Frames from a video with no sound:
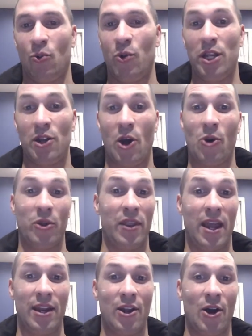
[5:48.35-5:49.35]
we know
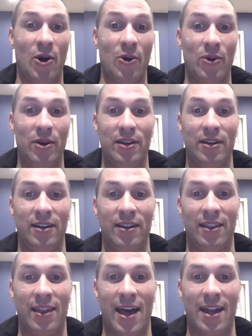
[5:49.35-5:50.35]
and they know
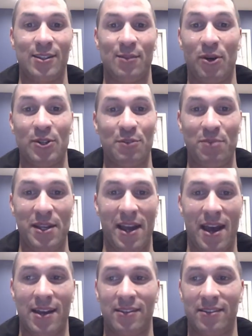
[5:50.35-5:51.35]
that it's a bunch of
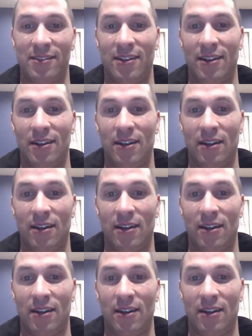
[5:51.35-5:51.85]
BS.